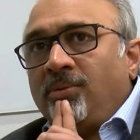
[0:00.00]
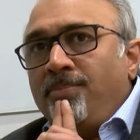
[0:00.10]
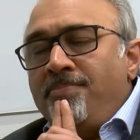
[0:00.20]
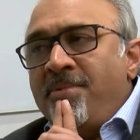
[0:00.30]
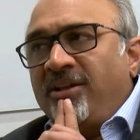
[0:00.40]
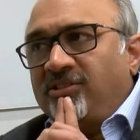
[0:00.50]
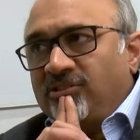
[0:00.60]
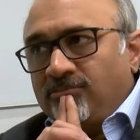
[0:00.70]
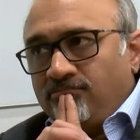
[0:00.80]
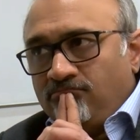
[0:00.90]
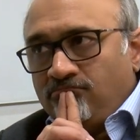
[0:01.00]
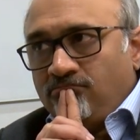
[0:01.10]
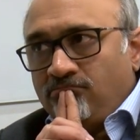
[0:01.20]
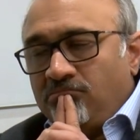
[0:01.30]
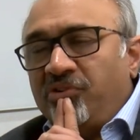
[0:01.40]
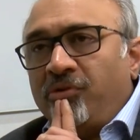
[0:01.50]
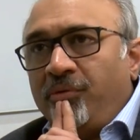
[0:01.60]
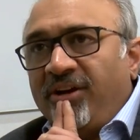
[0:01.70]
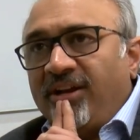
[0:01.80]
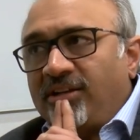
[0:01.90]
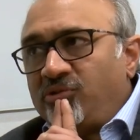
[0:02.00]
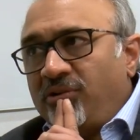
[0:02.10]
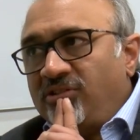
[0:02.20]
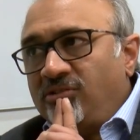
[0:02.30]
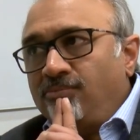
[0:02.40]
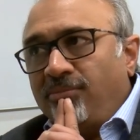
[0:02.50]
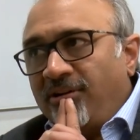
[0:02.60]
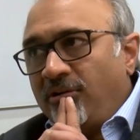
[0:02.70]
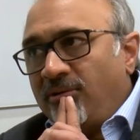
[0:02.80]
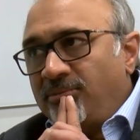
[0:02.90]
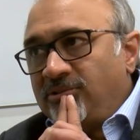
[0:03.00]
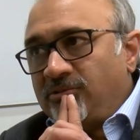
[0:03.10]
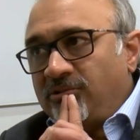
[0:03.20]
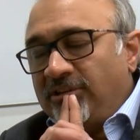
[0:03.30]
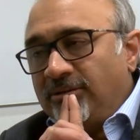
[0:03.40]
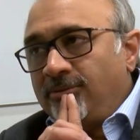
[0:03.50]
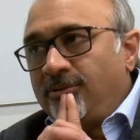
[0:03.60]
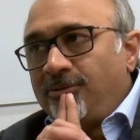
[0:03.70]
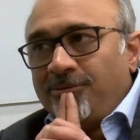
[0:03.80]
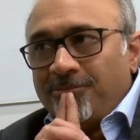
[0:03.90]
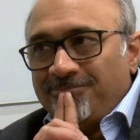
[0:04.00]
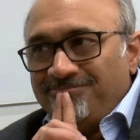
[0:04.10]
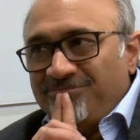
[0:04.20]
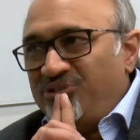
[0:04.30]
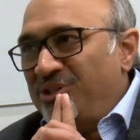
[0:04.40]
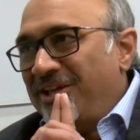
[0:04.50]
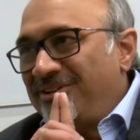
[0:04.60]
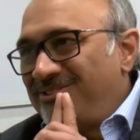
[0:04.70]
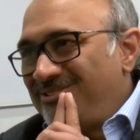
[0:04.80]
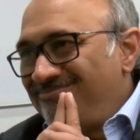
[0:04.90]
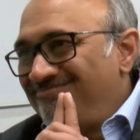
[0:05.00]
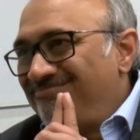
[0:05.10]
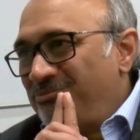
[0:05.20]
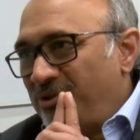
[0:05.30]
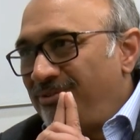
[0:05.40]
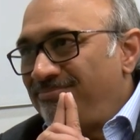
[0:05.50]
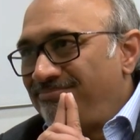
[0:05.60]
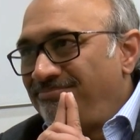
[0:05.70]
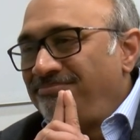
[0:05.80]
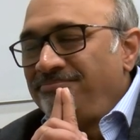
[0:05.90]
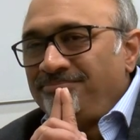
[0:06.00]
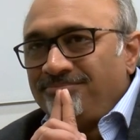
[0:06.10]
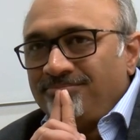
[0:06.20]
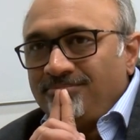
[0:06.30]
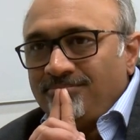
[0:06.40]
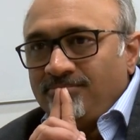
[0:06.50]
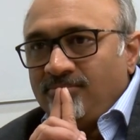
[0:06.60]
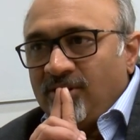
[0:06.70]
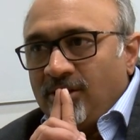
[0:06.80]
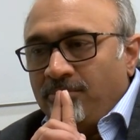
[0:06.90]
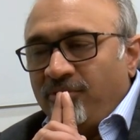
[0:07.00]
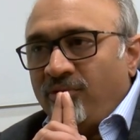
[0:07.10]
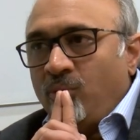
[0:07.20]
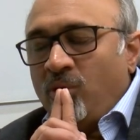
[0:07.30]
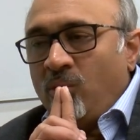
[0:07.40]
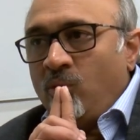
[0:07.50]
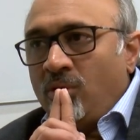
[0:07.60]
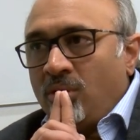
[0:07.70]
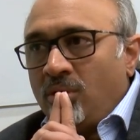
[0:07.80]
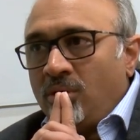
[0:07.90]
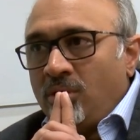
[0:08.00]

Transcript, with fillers: medicine before we had x-rays and biochemistry and genetics, right? Before World War,